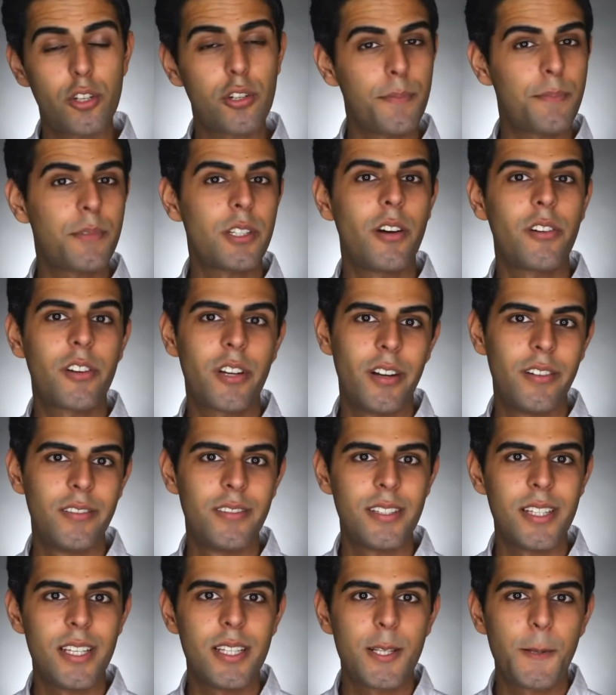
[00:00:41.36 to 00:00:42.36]

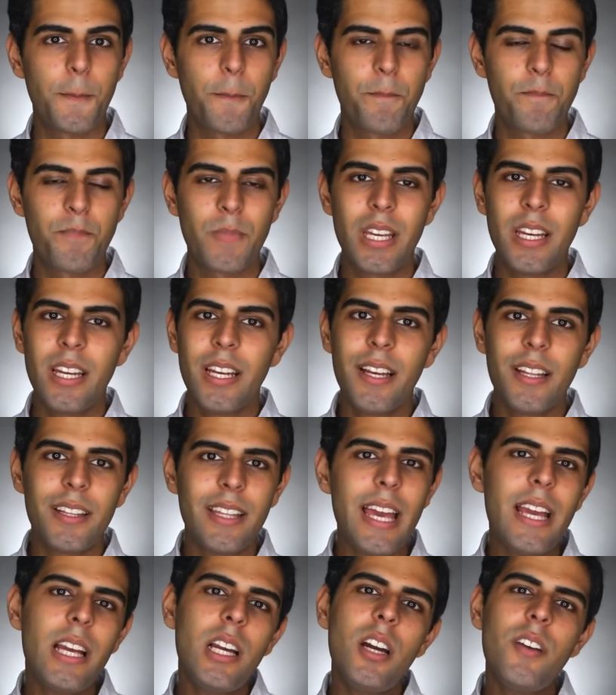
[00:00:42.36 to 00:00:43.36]
cryptocurrencies.
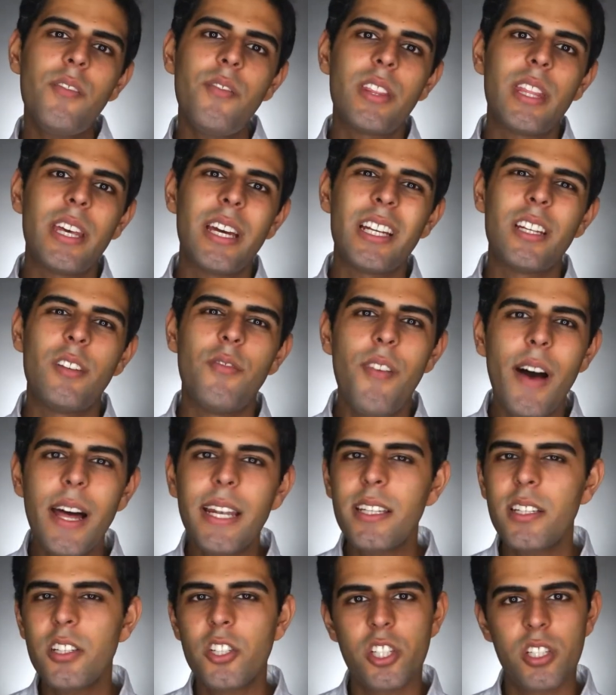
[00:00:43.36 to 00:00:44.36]
They cover the
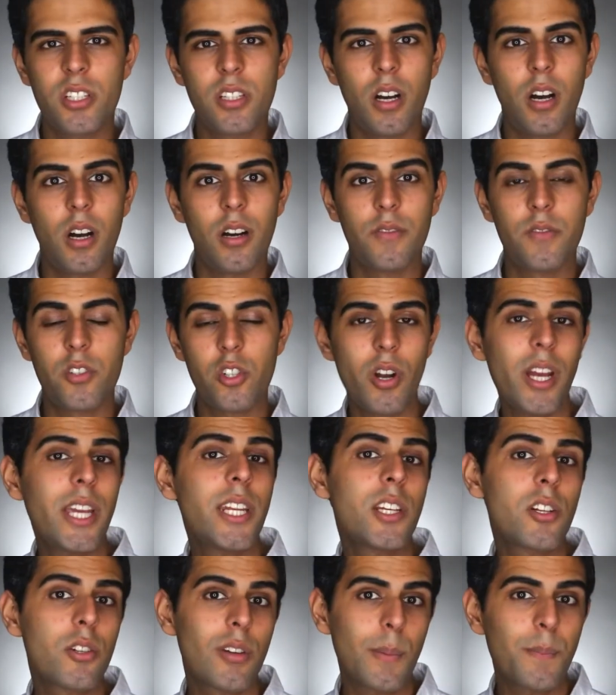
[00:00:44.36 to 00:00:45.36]
advantages of
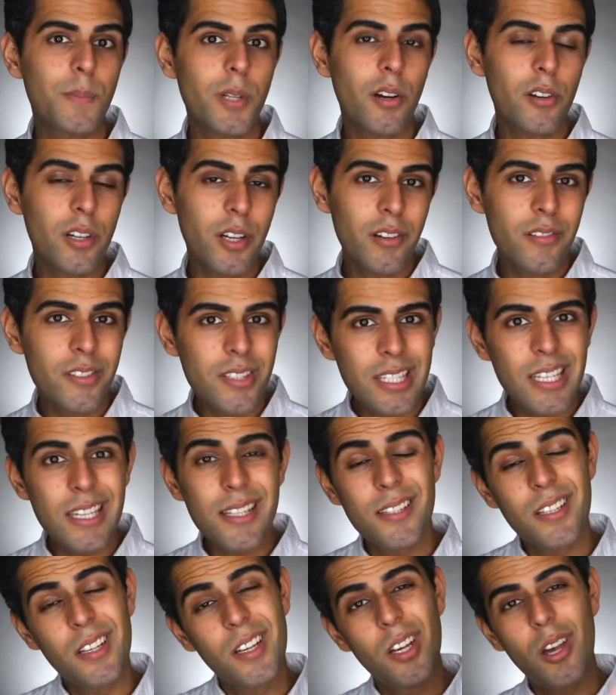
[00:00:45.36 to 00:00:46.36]
trading
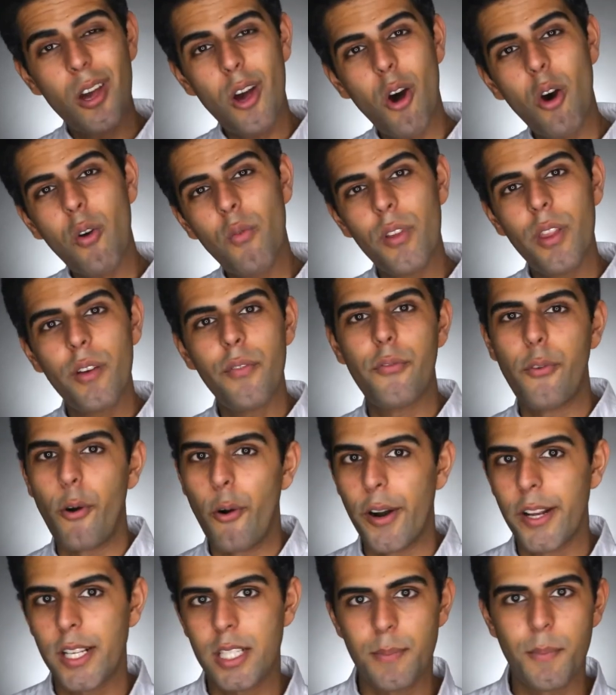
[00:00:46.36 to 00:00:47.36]
cryptocurrencies over the
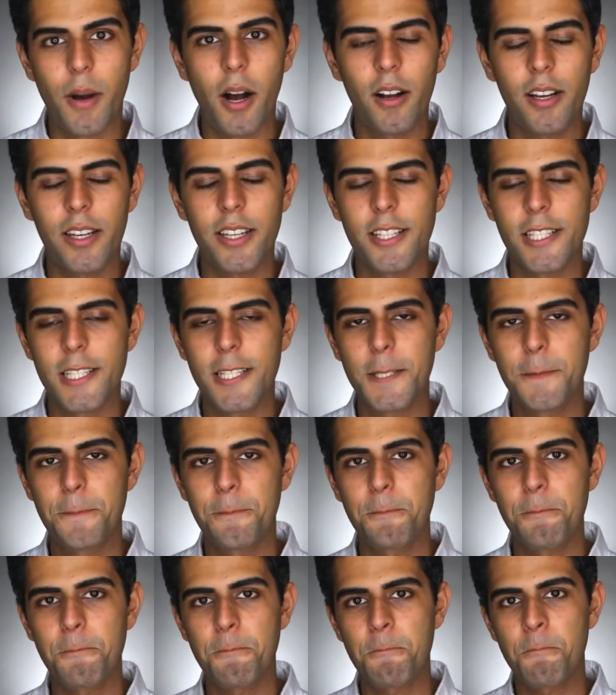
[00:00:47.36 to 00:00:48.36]
Forex markets.
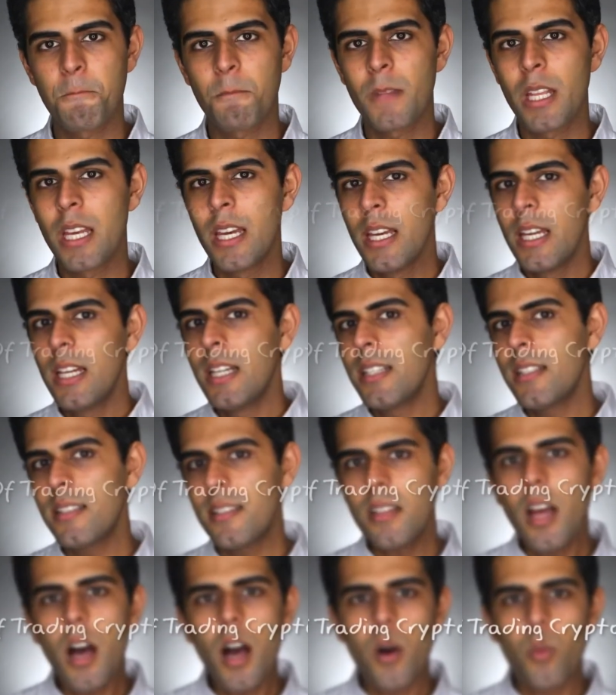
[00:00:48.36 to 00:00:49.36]
To
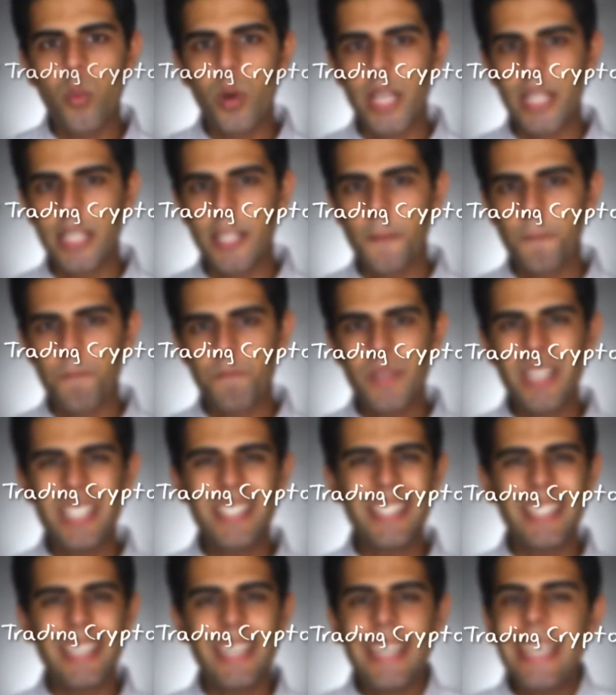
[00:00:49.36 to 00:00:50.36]
start with,
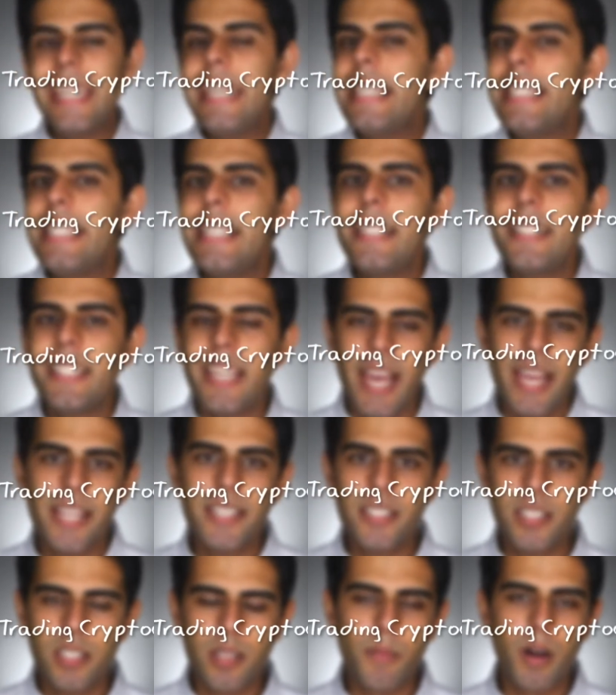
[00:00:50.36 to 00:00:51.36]
it's easy to
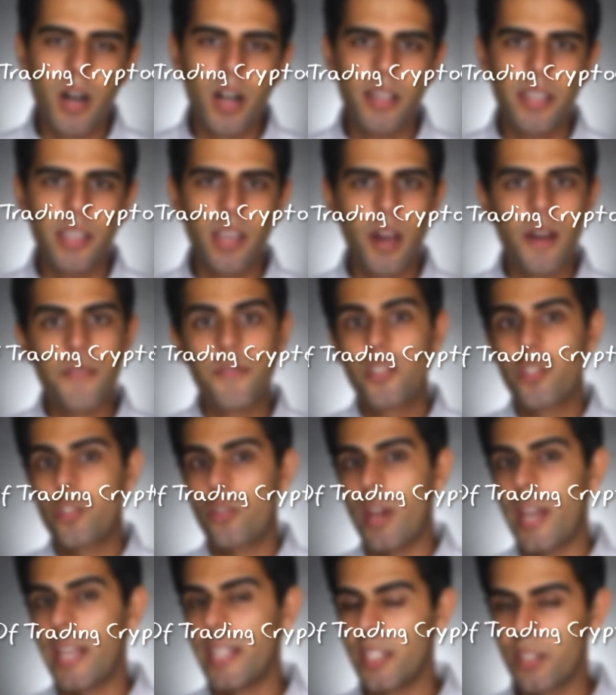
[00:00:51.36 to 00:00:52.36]
enter the market of
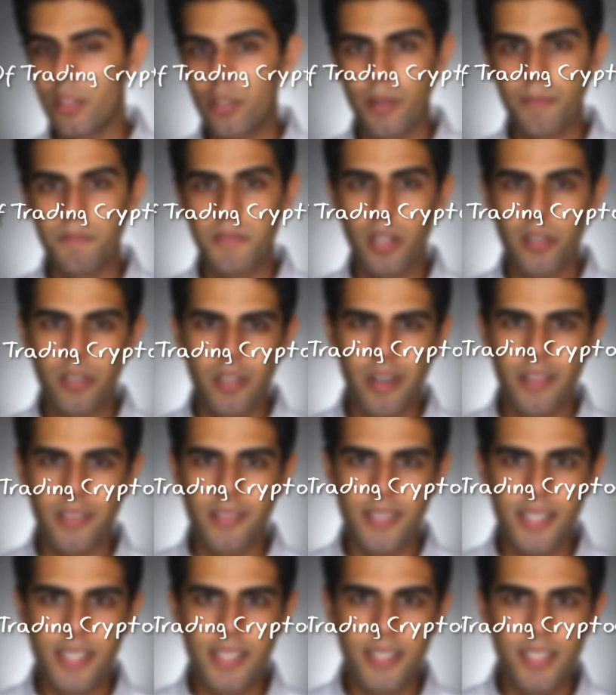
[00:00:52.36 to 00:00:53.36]
trading
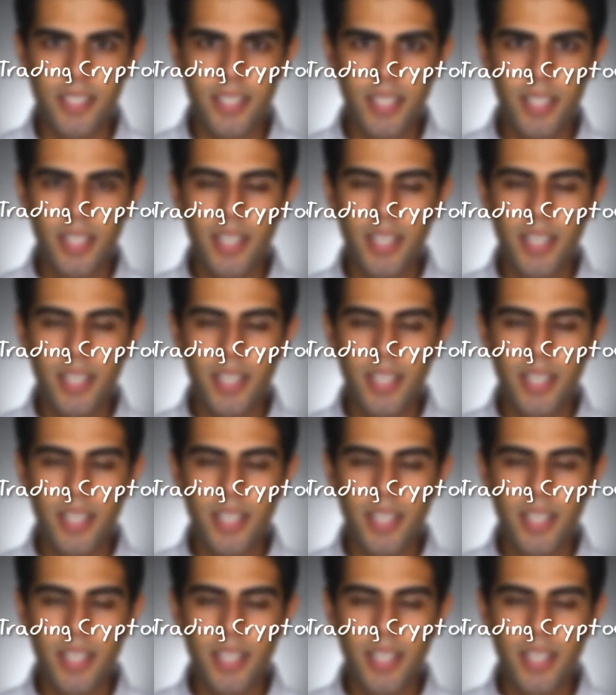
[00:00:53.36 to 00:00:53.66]
cryptocurrencies.